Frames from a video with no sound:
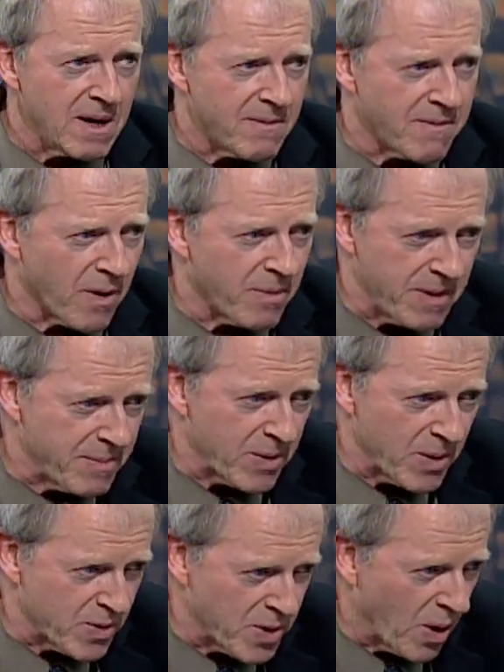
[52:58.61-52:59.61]
for people
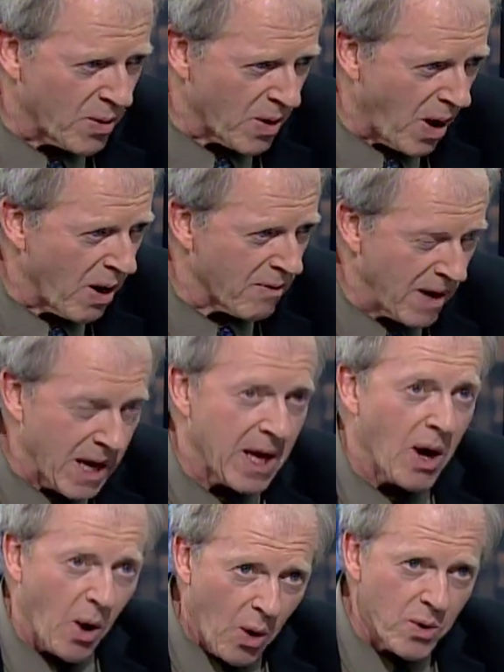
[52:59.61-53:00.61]
who don't already
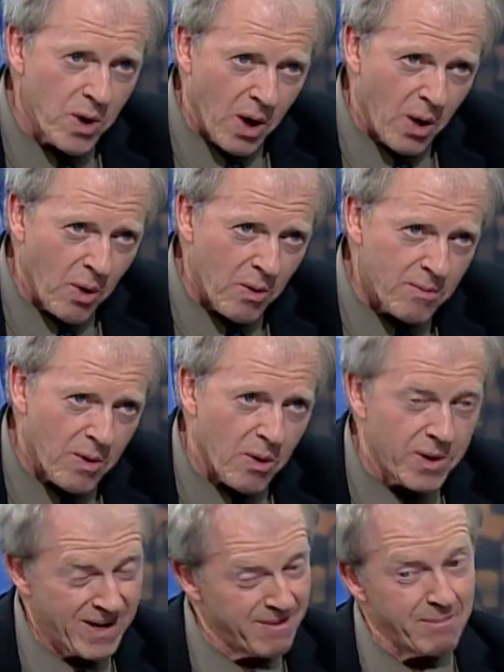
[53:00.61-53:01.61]
own a home or
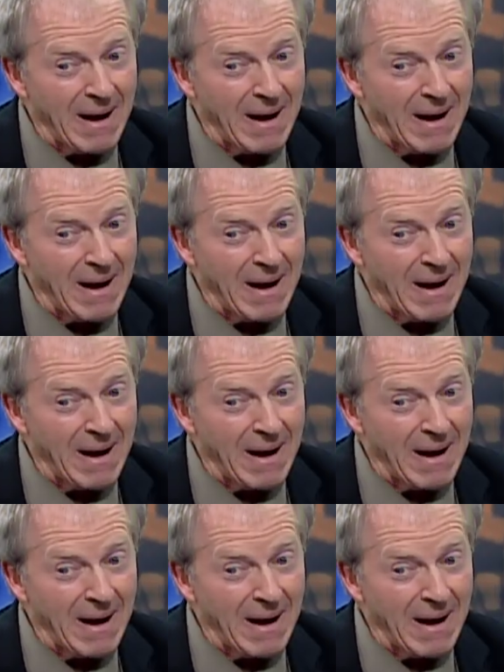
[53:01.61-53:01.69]
didn't